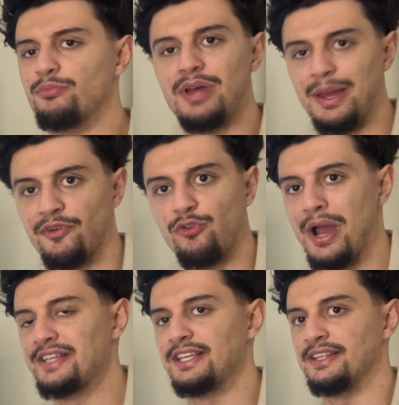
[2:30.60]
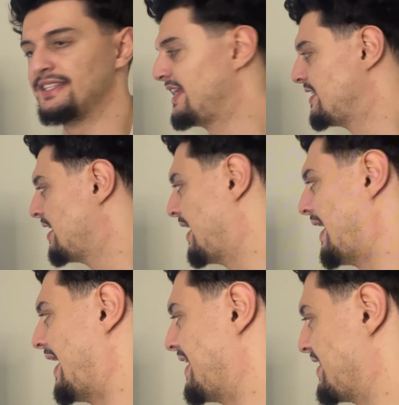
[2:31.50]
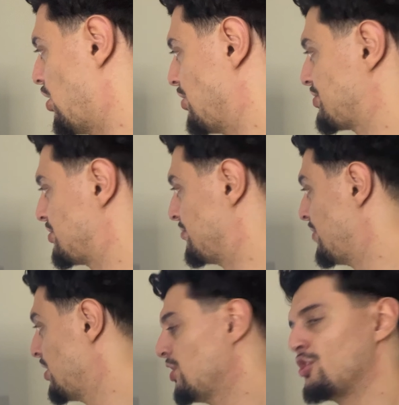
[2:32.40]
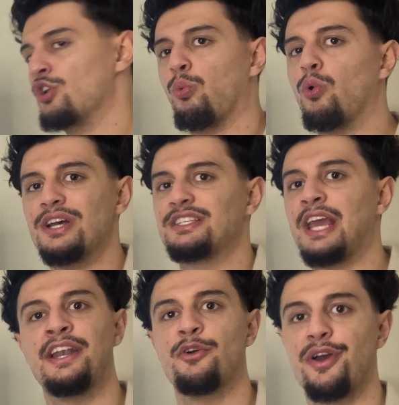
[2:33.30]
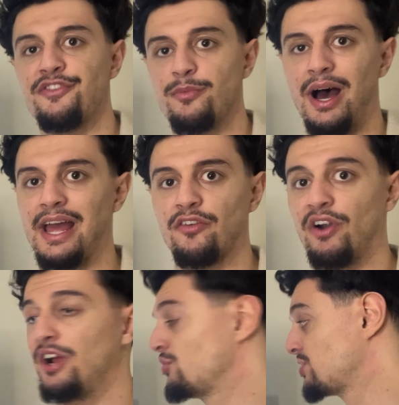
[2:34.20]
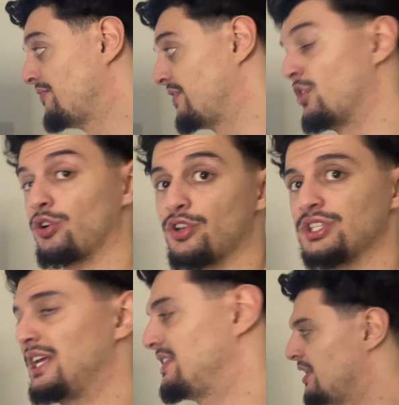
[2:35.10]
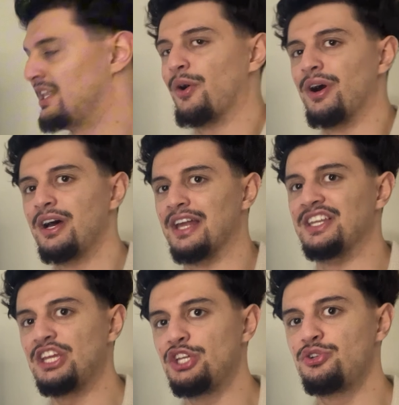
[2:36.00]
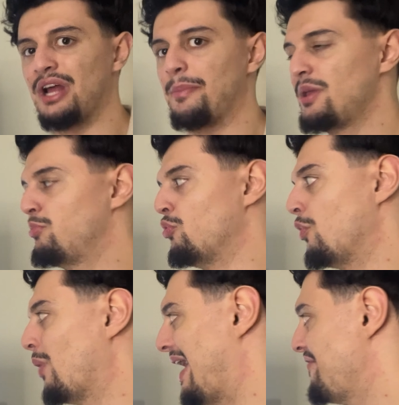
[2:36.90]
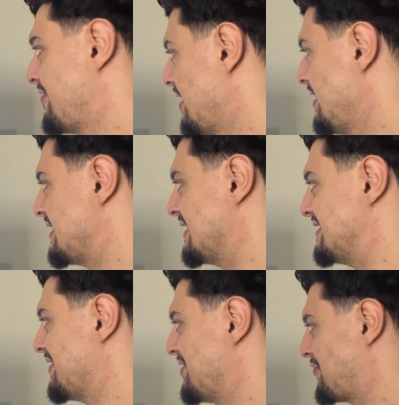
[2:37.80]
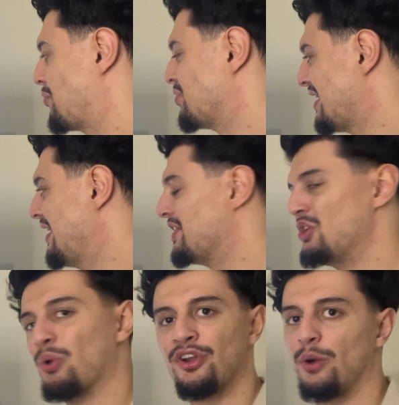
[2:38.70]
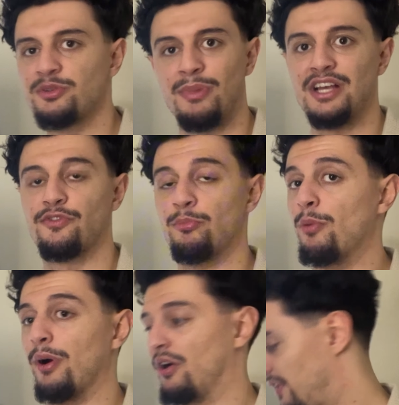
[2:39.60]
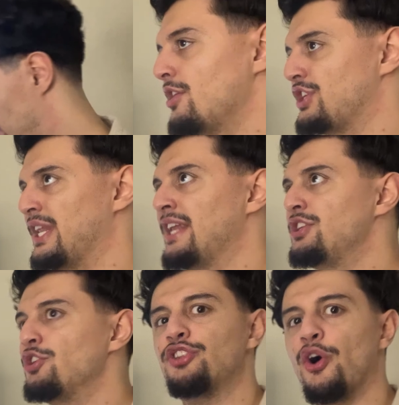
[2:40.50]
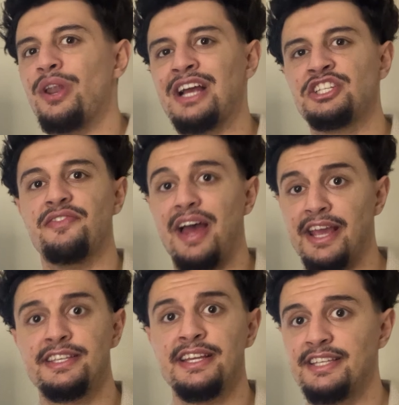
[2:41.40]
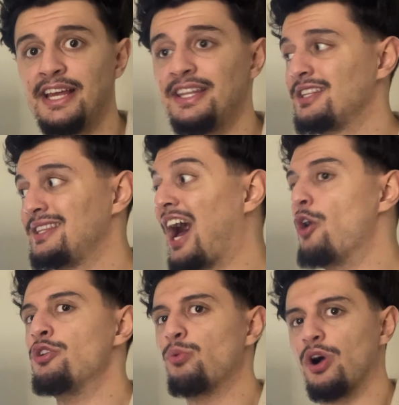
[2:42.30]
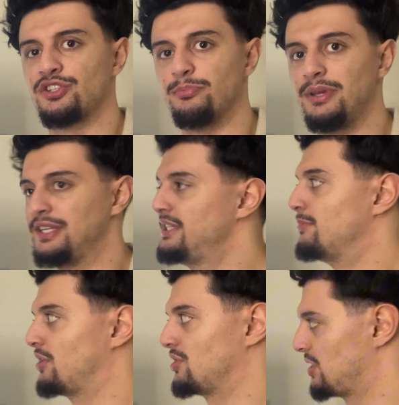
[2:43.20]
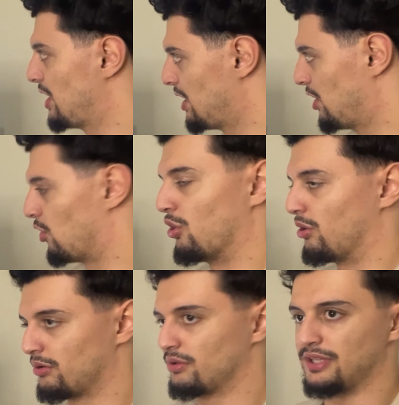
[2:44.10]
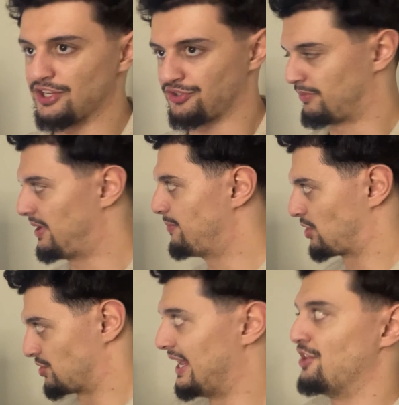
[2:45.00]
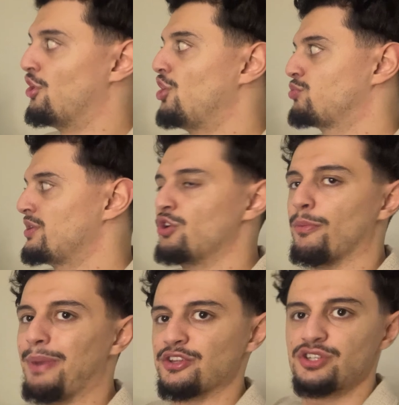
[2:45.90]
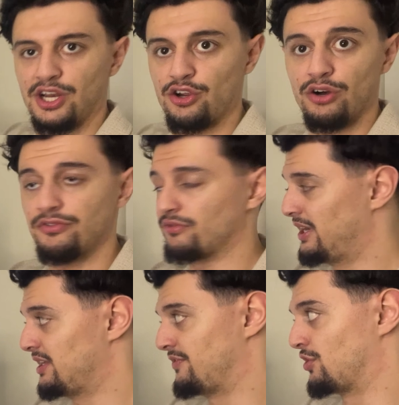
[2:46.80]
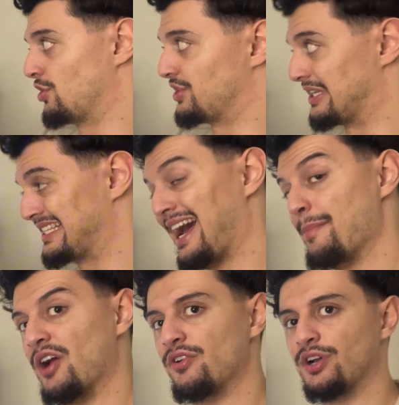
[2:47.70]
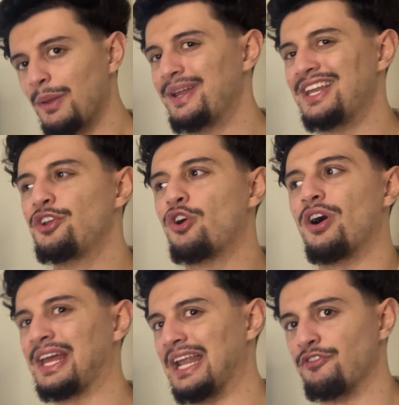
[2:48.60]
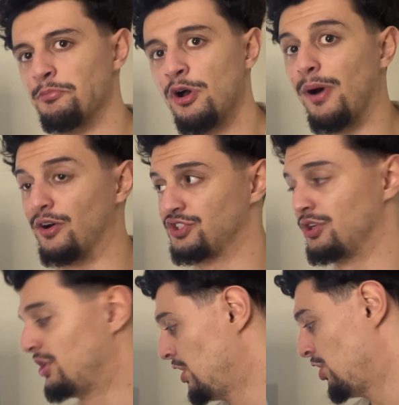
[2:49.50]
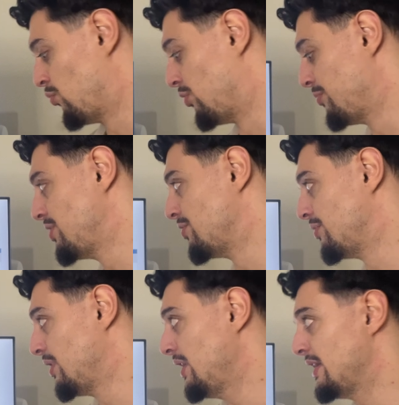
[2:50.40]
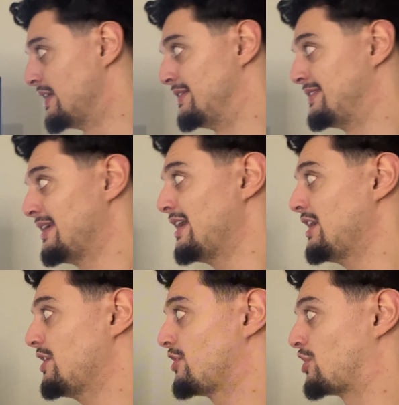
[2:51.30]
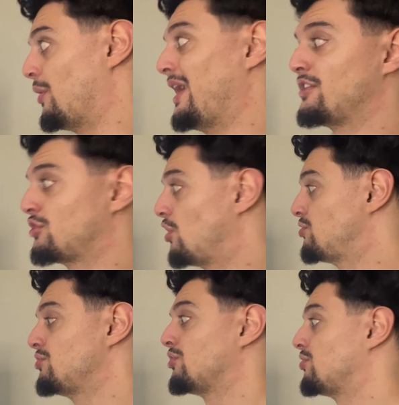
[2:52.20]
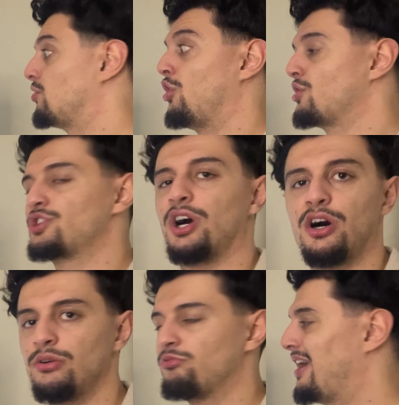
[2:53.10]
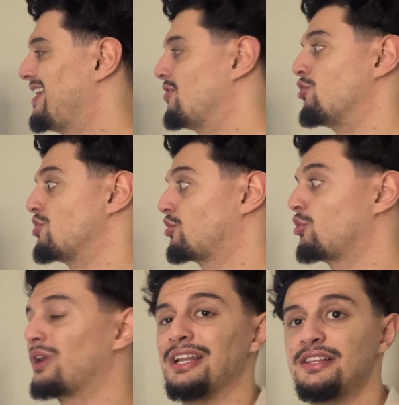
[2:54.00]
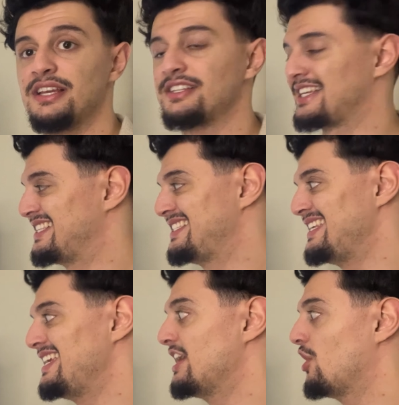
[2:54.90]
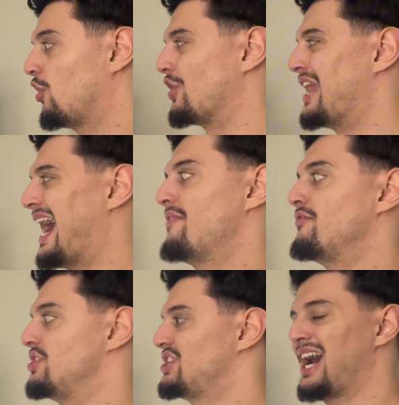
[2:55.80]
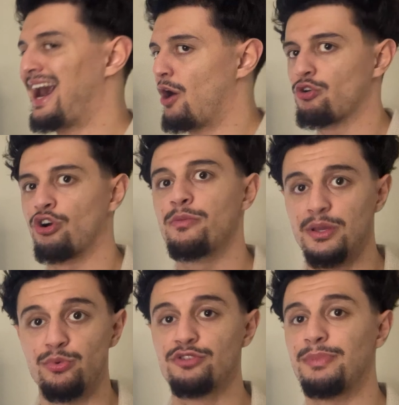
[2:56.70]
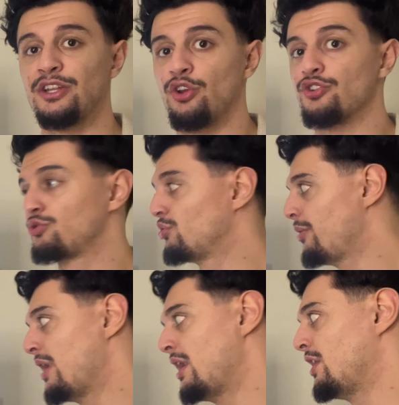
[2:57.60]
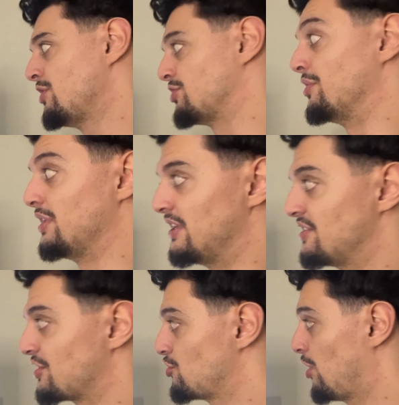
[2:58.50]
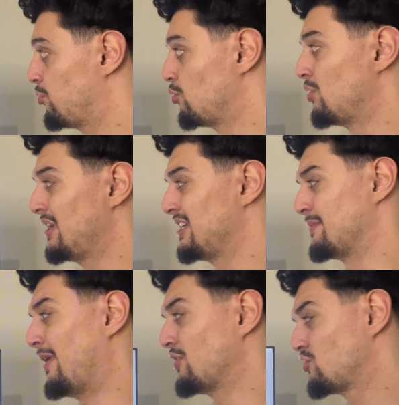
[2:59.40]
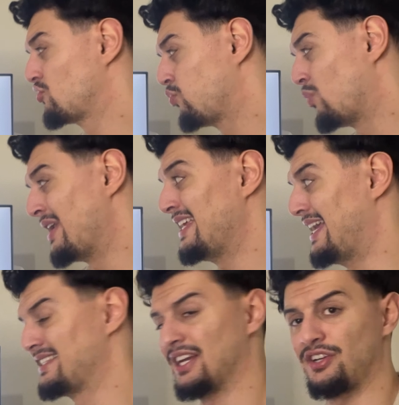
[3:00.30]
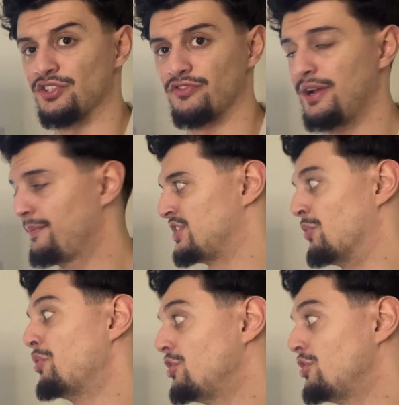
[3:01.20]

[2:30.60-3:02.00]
before exit intent, and it asks them, what is getting in the way of you buying, right? Or something along those lines. Now, an issue that people will have is, of course, you want to optimize for mobile, right? So then you don't actually have exit intent. That only works on PC or desktop, right? Because it knows when you're about to click off, right? If you go to a tab area, but then you can't get that for mobile. So what we do is go to your Hotjar, right? Or your Google Analytics, and see on average how long people spend in your store. So in this example, it's about 28 seconds, right? So then what you